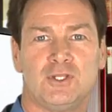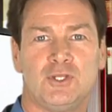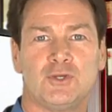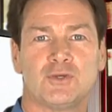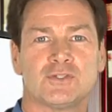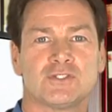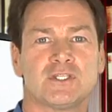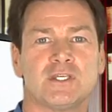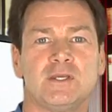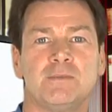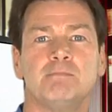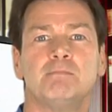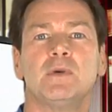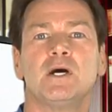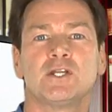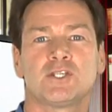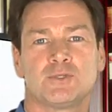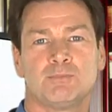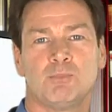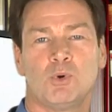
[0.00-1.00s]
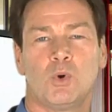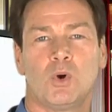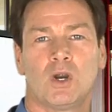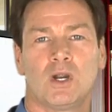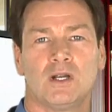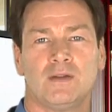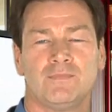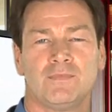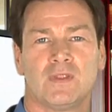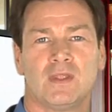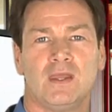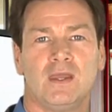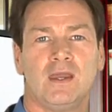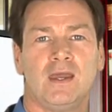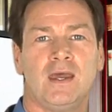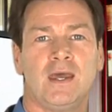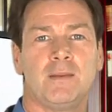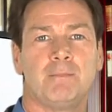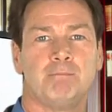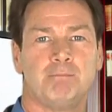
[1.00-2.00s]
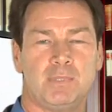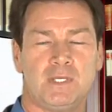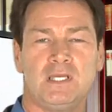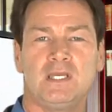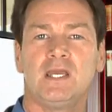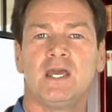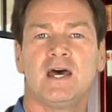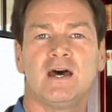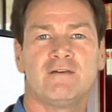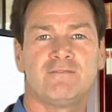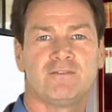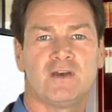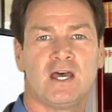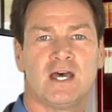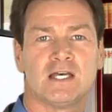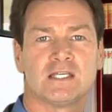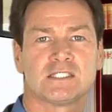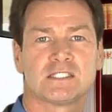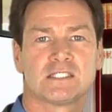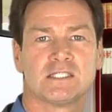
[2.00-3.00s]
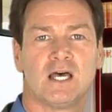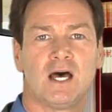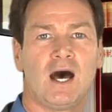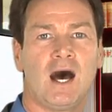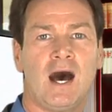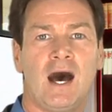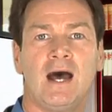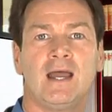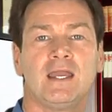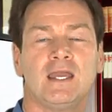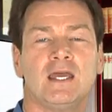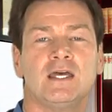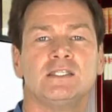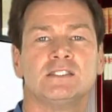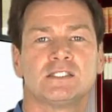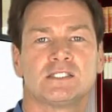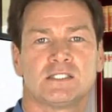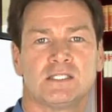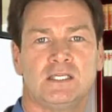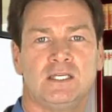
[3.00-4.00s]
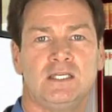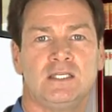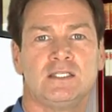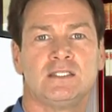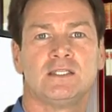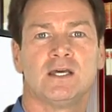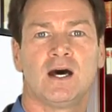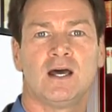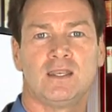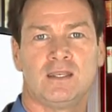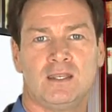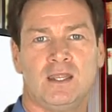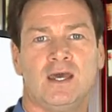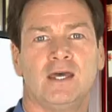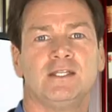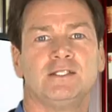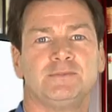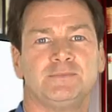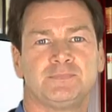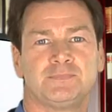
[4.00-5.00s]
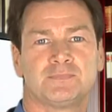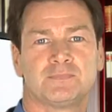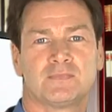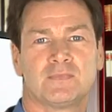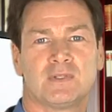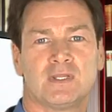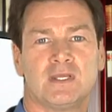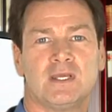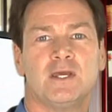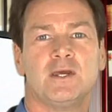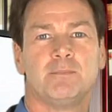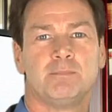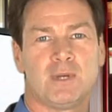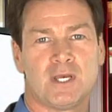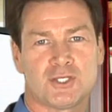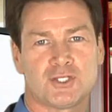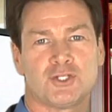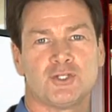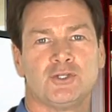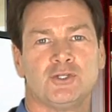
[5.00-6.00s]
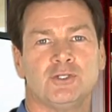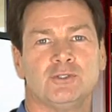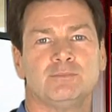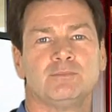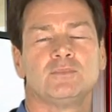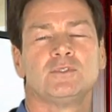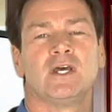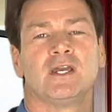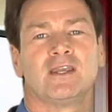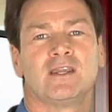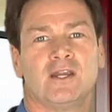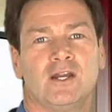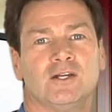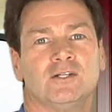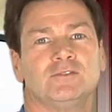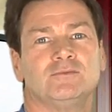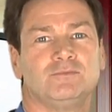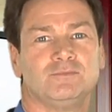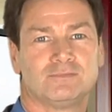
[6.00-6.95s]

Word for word: you can see much more at b f sinc dot net. Best to you. Take care.